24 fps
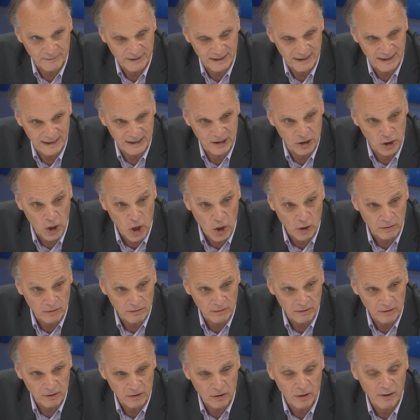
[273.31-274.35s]
How
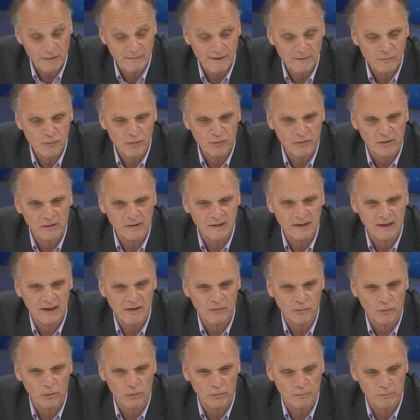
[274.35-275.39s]
did you
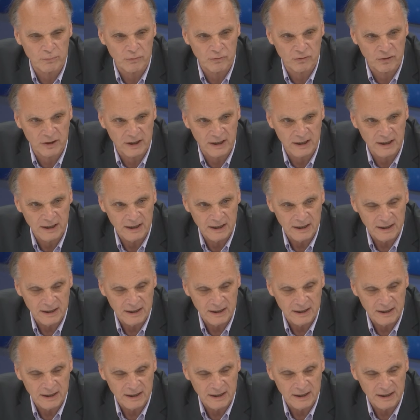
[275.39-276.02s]
integrate digital technology,